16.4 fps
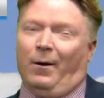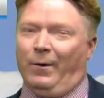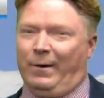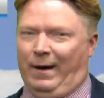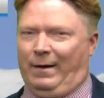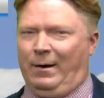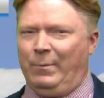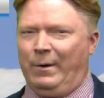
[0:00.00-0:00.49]

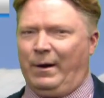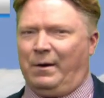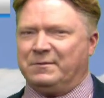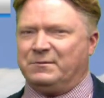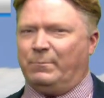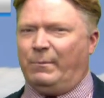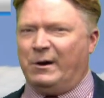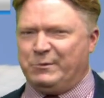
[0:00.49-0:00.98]
Okay, here we go.
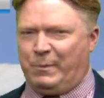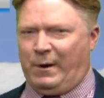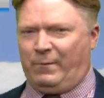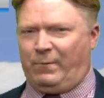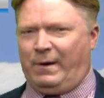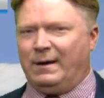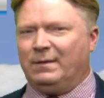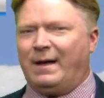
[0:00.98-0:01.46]
So much better,
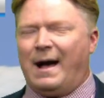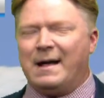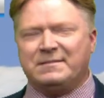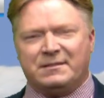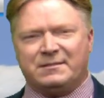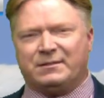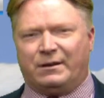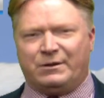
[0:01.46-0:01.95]
right?
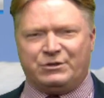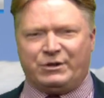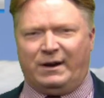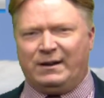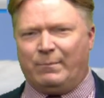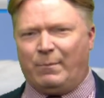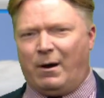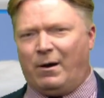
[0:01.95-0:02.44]
Lots of
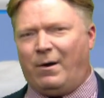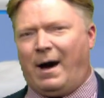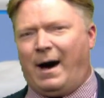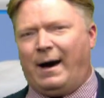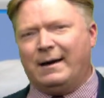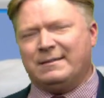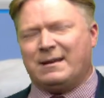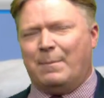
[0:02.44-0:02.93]
sunshine tomorrow,
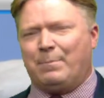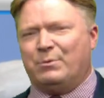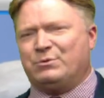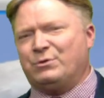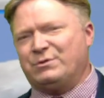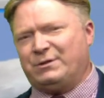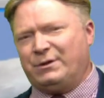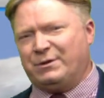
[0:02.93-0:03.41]
high
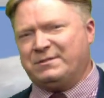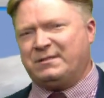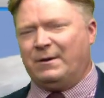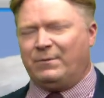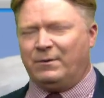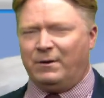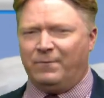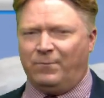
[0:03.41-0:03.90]
temperatures near
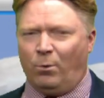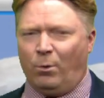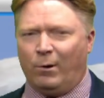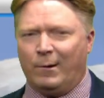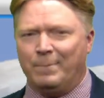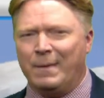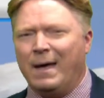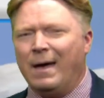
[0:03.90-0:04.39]

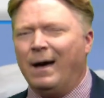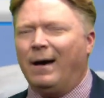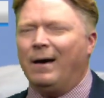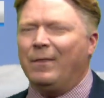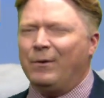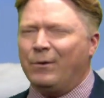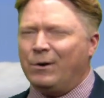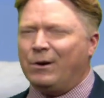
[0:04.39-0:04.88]
74.
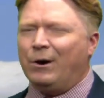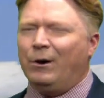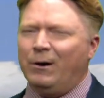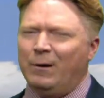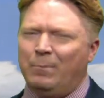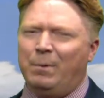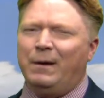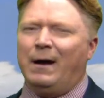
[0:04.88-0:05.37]
Uh, there
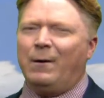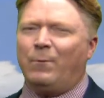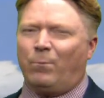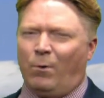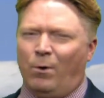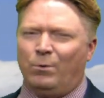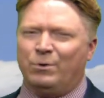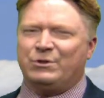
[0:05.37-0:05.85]
could be a
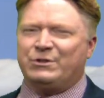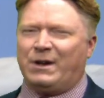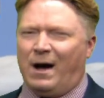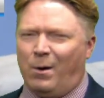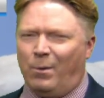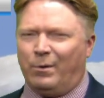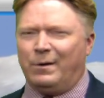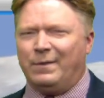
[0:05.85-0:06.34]
rogue
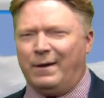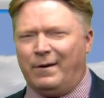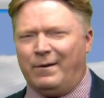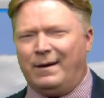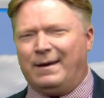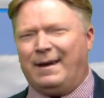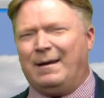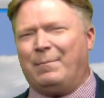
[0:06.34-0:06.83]
shower in there
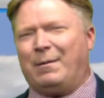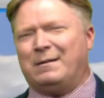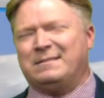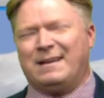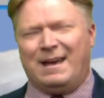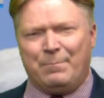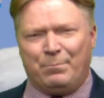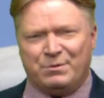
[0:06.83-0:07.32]
again, about
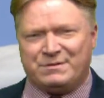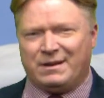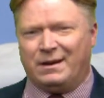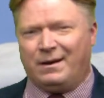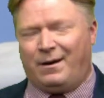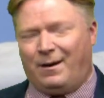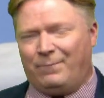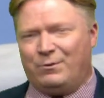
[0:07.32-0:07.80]
10%
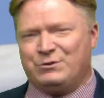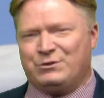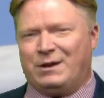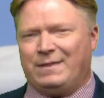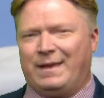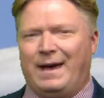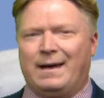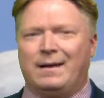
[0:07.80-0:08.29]
100% coverage
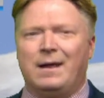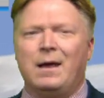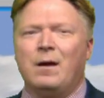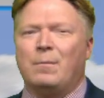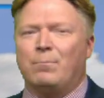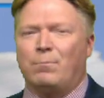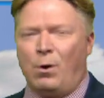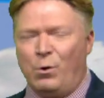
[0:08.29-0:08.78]
on that.
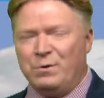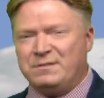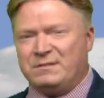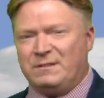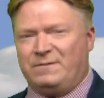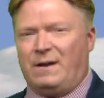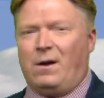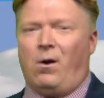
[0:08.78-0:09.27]
Most,
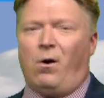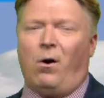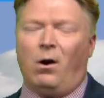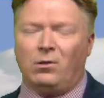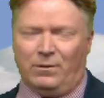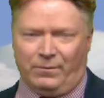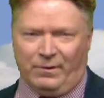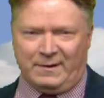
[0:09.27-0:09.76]
if not
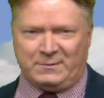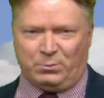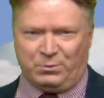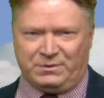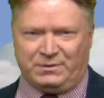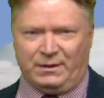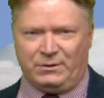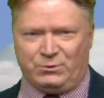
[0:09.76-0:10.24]
all of us,
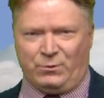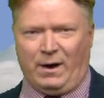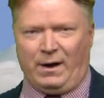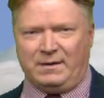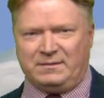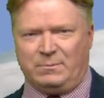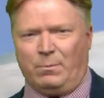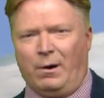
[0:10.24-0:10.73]
will stay
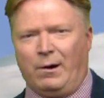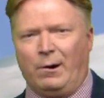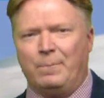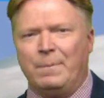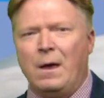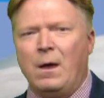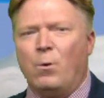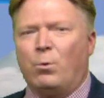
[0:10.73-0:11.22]
dry
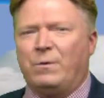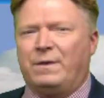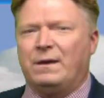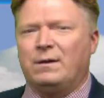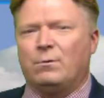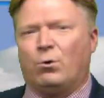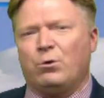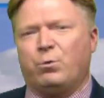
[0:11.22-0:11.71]
tomorrow with
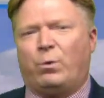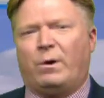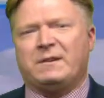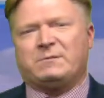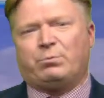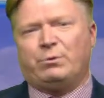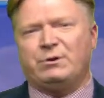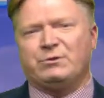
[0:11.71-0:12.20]
a
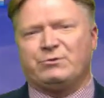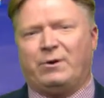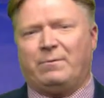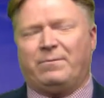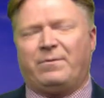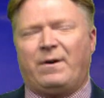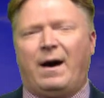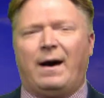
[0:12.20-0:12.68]
northwest breeze
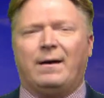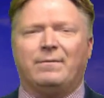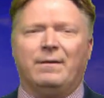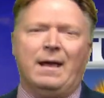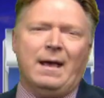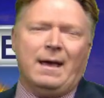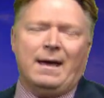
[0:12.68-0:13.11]
around 5.